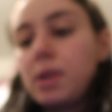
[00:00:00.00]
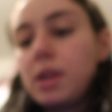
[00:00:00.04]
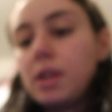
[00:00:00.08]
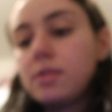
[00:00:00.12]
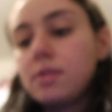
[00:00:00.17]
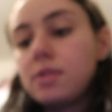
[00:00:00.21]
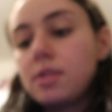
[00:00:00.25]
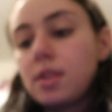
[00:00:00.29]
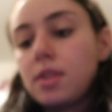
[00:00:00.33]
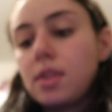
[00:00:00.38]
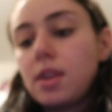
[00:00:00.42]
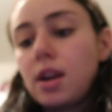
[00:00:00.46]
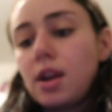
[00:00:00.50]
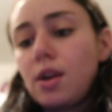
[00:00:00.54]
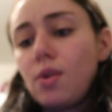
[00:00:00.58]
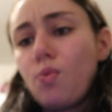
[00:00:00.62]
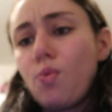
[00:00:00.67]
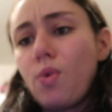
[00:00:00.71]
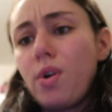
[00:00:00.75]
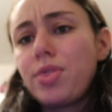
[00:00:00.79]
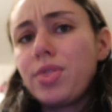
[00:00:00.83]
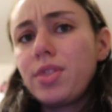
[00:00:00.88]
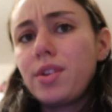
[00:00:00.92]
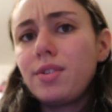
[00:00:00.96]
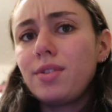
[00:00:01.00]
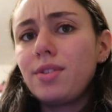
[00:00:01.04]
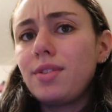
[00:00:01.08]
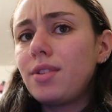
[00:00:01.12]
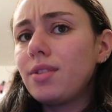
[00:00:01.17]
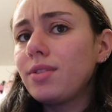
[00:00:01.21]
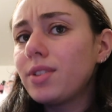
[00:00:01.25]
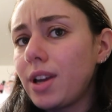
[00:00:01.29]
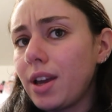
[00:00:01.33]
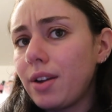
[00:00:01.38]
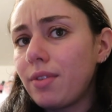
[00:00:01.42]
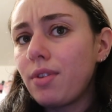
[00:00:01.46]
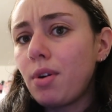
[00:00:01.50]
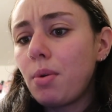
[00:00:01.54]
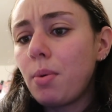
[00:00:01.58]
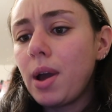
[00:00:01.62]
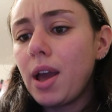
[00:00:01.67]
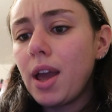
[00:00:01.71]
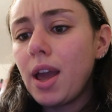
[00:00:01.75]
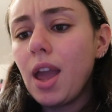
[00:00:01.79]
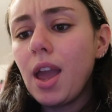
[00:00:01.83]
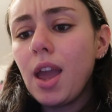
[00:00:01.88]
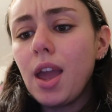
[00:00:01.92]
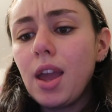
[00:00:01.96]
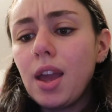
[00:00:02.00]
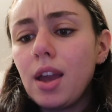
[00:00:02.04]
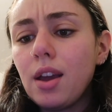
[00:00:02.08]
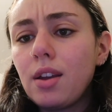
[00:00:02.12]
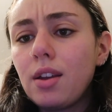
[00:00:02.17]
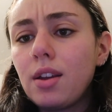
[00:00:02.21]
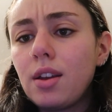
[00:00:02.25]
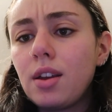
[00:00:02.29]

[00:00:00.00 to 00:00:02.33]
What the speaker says: me and said that I won their little giveaway.